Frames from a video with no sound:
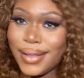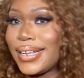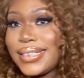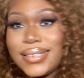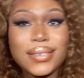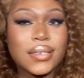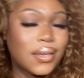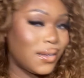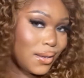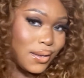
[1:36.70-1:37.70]
let's
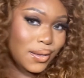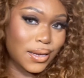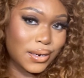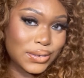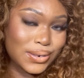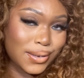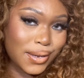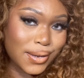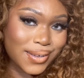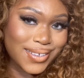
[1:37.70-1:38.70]
get into the
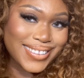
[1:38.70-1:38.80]
look.